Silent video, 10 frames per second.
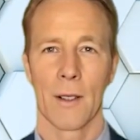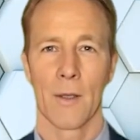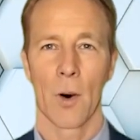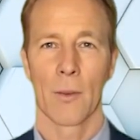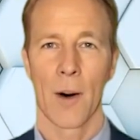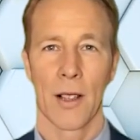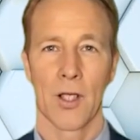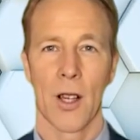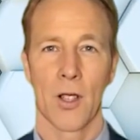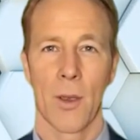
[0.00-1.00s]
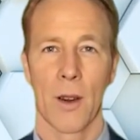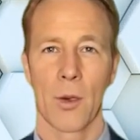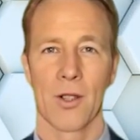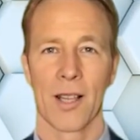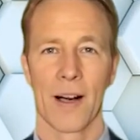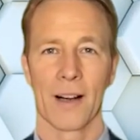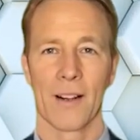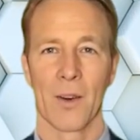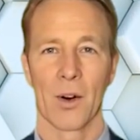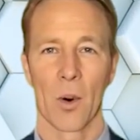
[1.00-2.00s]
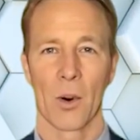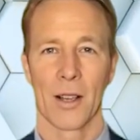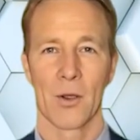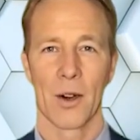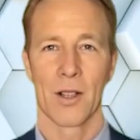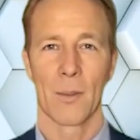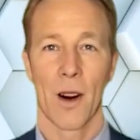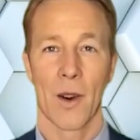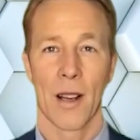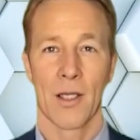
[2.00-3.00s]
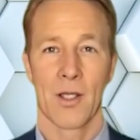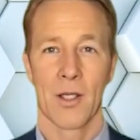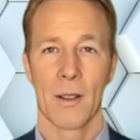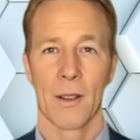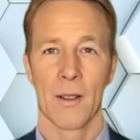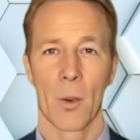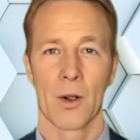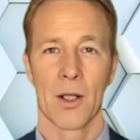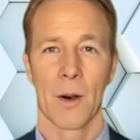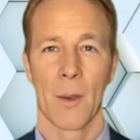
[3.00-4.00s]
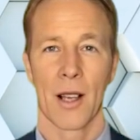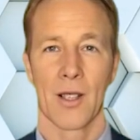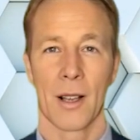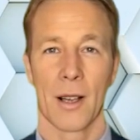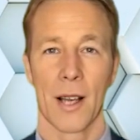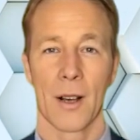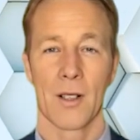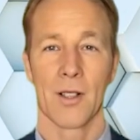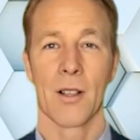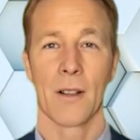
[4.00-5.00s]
What makes such people tick, according to experience? What are the basic needs?